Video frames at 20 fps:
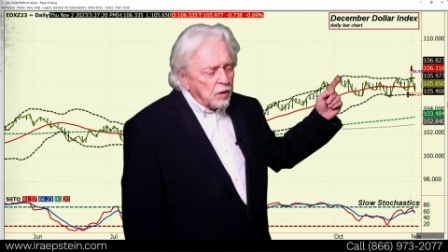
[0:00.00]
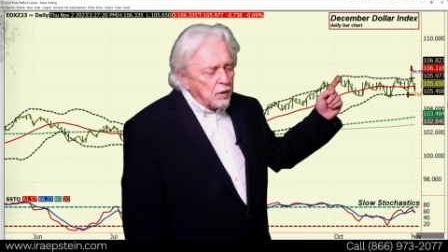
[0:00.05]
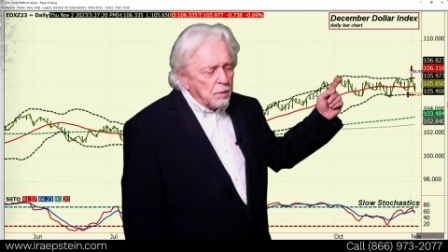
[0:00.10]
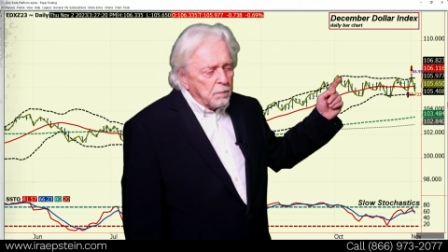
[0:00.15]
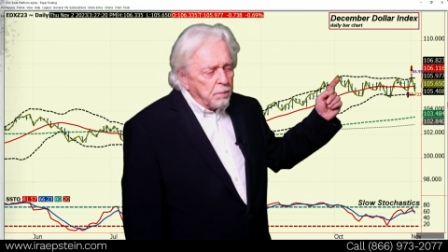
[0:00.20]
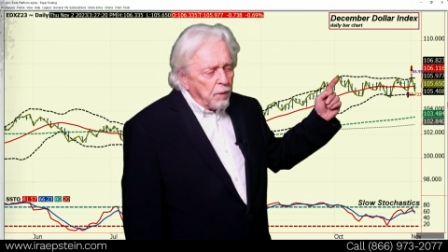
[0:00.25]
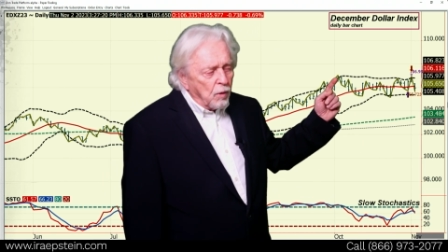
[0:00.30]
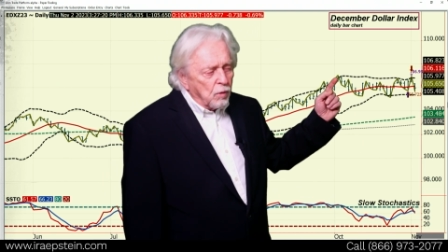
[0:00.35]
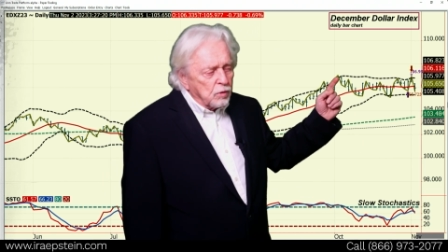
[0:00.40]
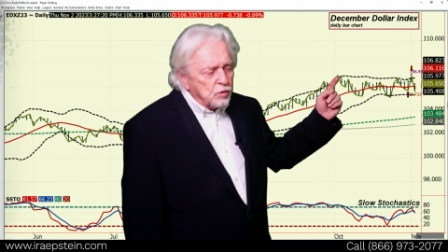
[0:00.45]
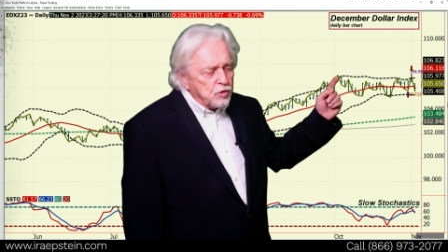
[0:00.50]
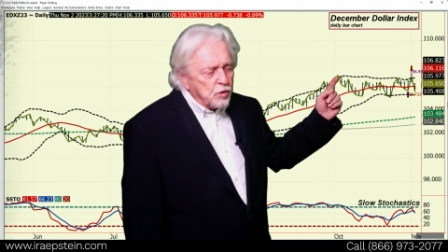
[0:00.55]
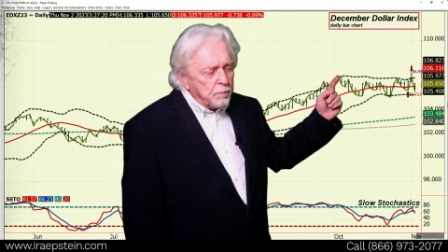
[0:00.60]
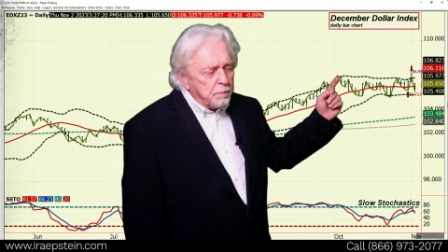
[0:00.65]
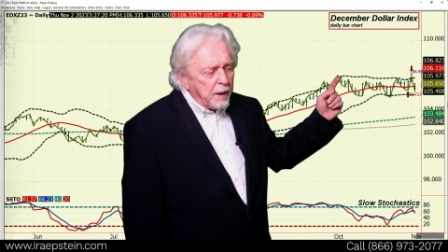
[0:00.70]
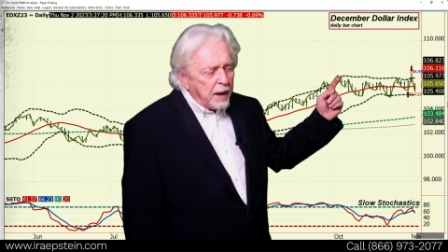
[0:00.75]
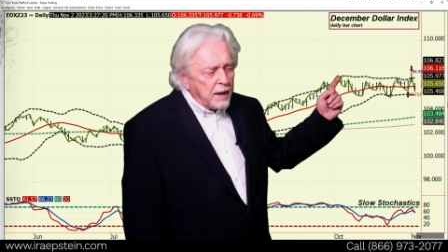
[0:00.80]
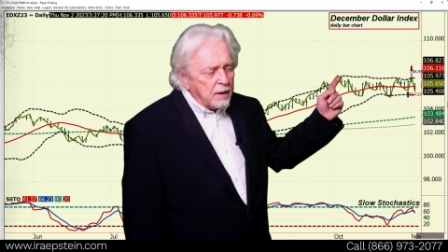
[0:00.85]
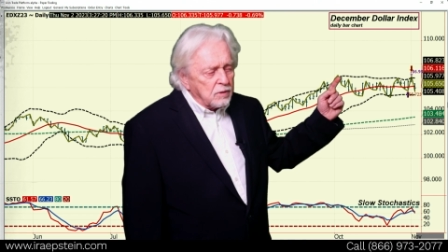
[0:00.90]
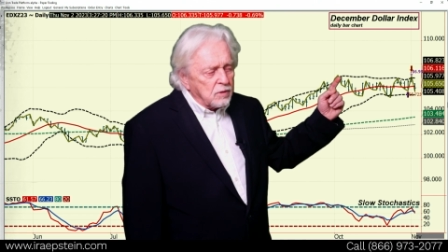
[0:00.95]
to the
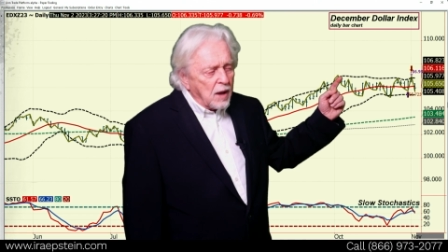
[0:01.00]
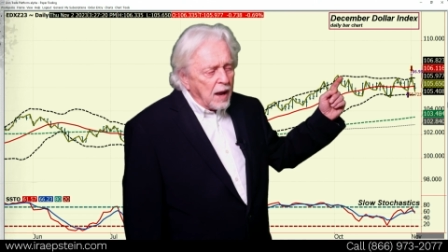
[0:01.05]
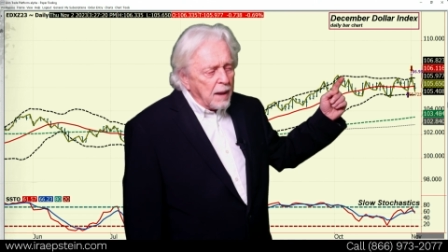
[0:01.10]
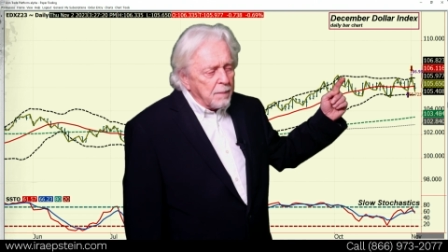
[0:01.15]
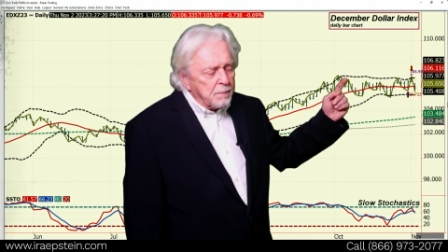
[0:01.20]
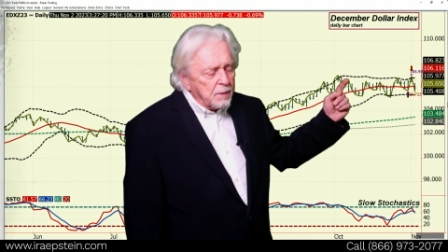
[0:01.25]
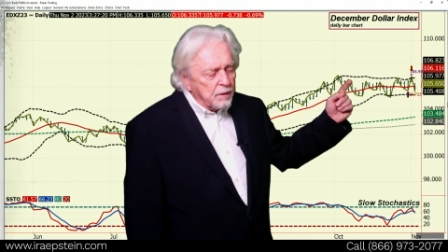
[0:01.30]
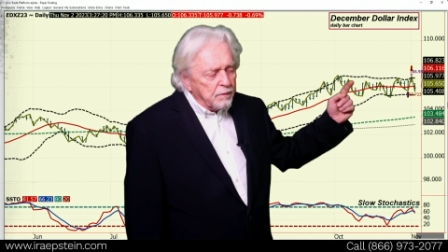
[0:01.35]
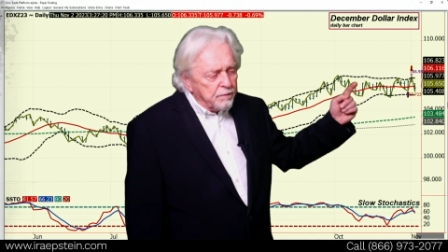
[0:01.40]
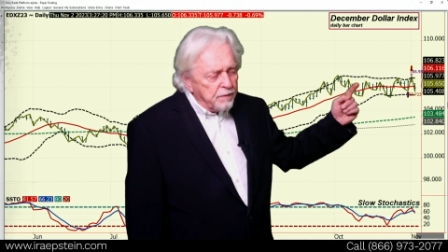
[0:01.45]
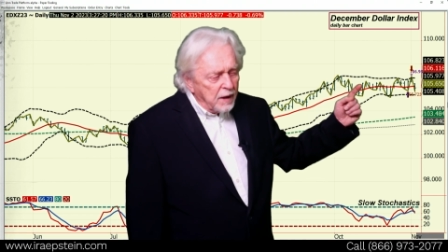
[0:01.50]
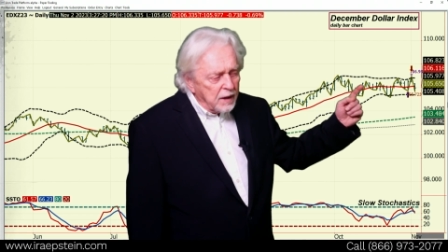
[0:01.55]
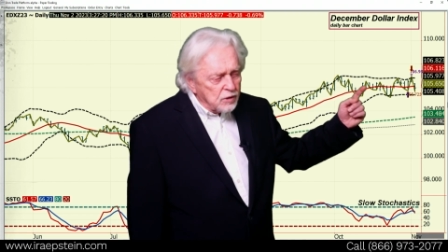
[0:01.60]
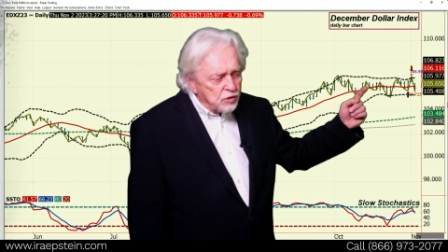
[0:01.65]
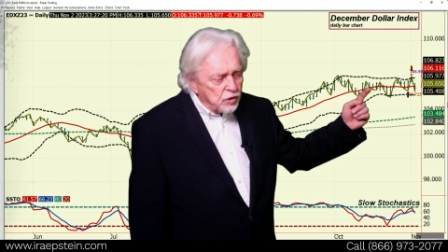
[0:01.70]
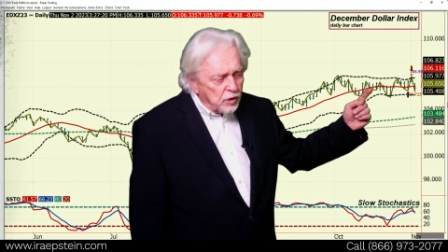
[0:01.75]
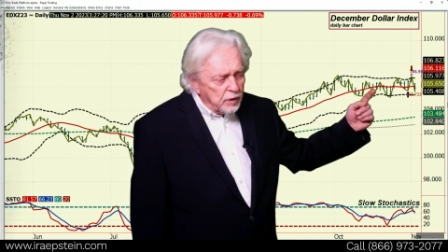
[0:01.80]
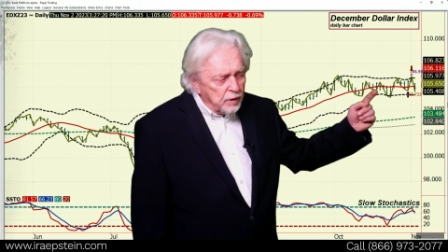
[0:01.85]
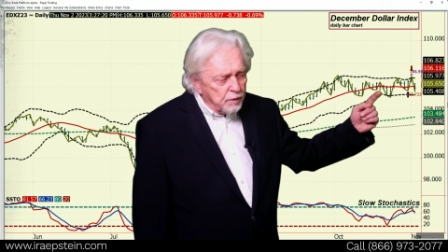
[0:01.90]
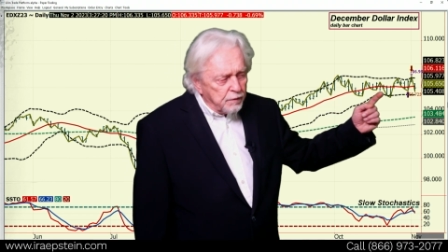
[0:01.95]
Bollinger Band top, and
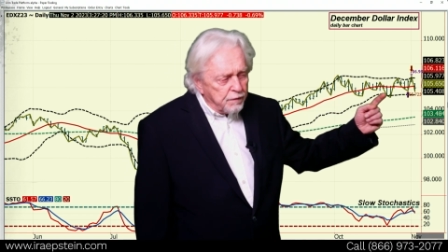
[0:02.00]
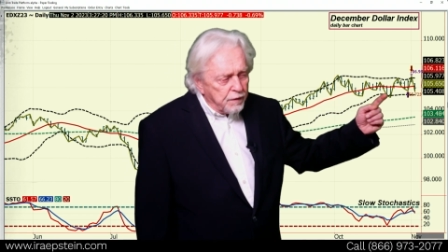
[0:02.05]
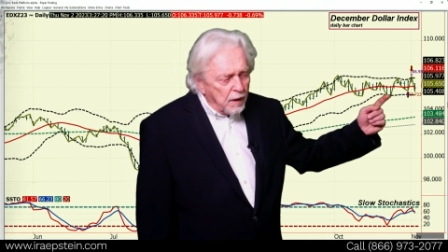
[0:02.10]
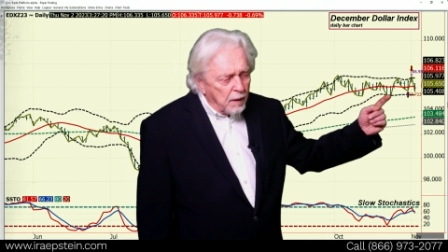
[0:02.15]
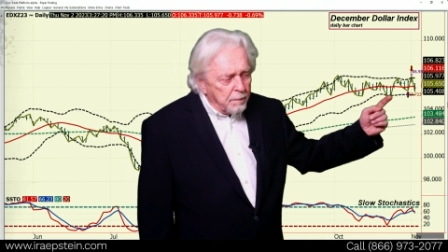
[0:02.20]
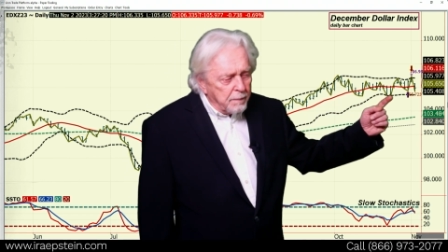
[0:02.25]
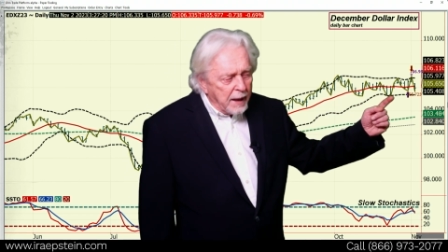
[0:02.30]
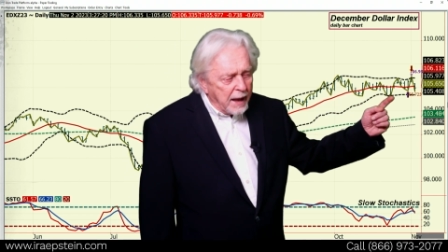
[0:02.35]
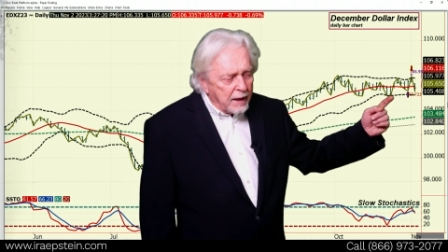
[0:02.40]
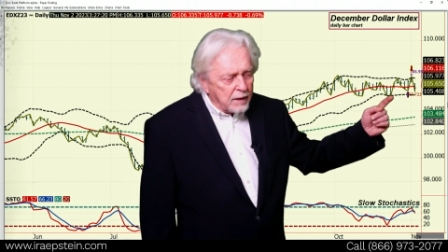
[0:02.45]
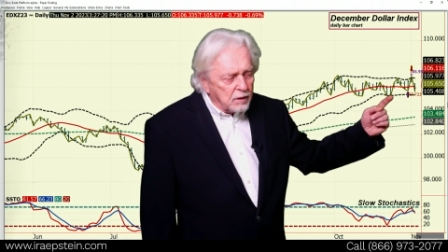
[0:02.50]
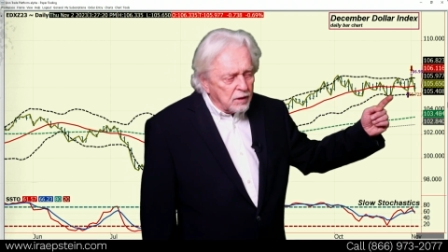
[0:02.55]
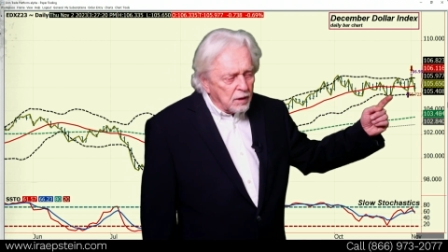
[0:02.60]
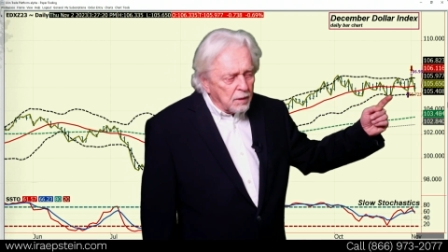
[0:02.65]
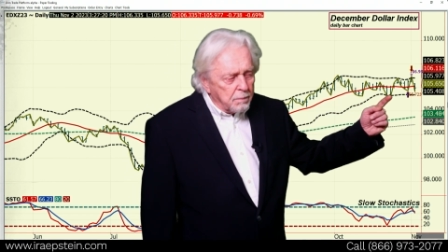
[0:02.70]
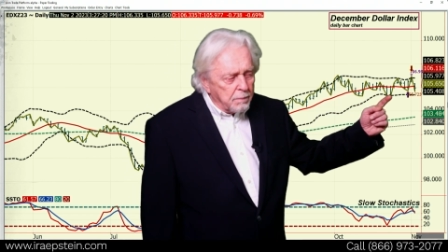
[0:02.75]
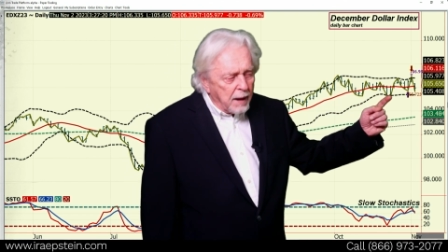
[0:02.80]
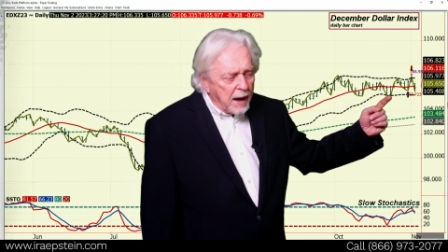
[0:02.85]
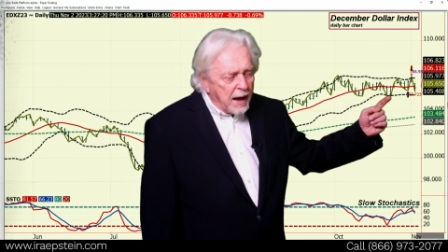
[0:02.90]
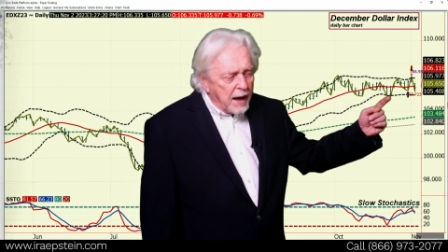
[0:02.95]
eventually it fell back to
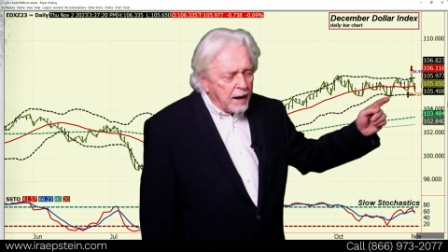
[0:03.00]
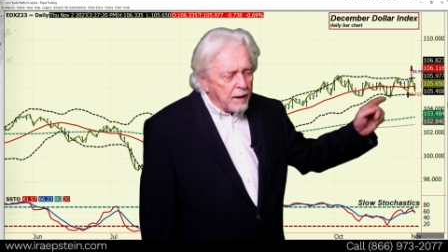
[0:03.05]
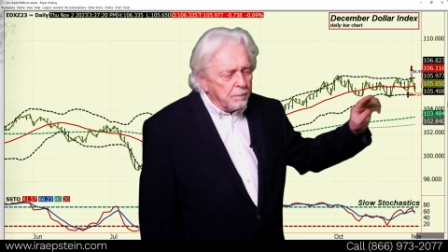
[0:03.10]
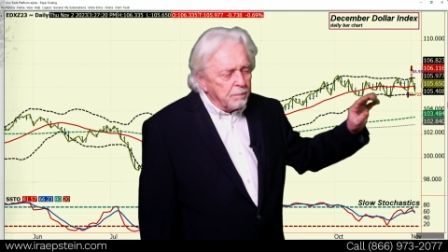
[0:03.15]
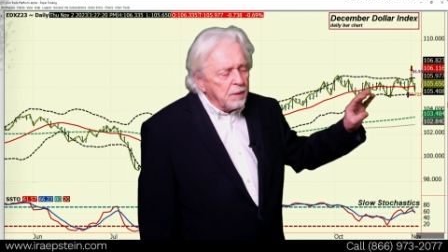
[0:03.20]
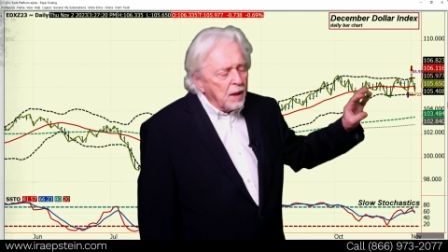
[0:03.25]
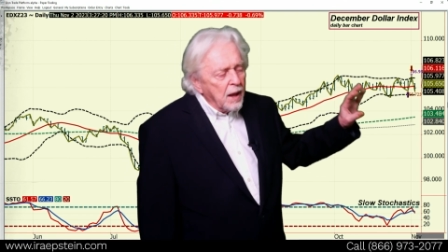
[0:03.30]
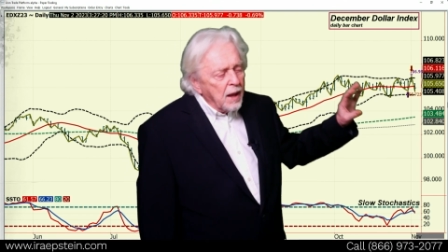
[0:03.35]
the bottom.